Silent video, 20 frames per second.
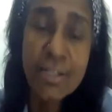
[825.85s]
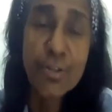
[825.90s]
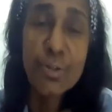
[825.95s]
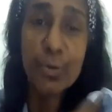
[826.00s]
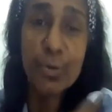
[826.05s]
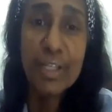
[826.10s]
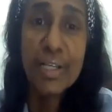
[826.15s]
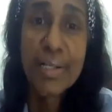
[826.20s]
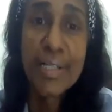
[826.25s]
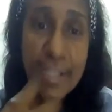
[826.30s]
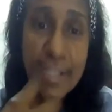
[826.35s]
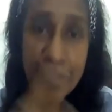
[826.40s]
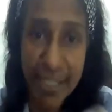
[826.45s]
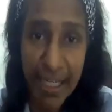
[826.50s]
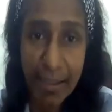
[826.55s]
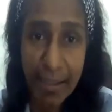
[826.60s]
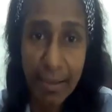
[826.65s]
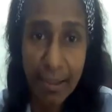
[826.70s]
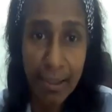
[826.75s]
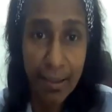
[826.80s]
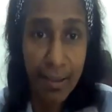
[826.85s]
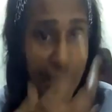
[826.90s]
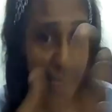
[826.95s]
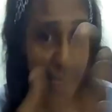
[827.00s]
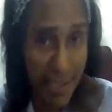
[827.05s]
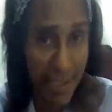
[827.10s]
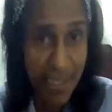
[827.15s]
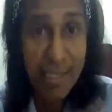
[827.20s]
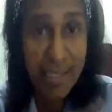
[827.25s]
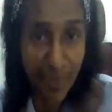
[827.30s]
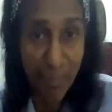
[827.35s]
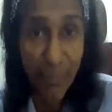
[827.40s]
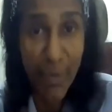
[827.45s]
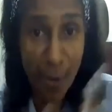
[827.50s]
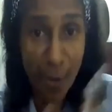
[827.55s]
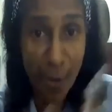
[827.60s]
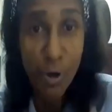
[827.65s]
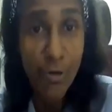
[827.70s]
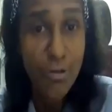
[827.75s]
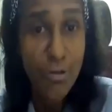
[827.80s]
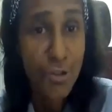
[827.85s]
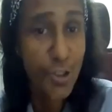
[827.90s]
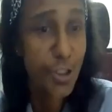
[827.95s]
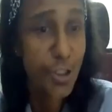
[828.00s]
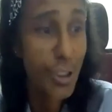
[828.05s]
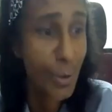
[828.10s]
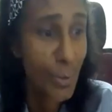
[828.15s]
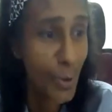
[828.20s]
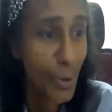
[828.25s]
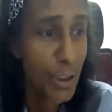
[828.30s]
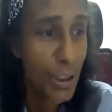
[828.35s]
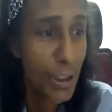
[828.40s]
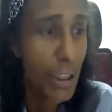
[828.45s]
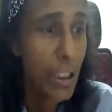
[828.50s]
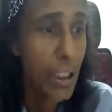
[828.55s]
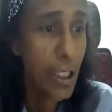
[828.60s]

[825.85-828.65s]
students did. And this is our original work.